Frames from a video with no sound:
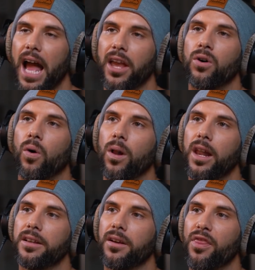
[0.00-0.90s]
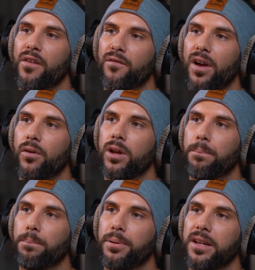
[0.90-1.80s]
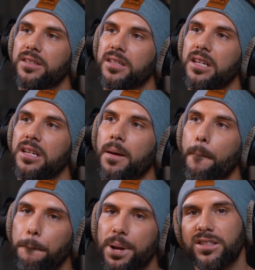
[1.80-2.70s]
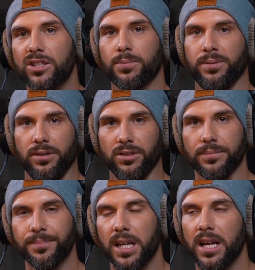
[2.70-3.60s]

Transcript: I call it the very busy business person,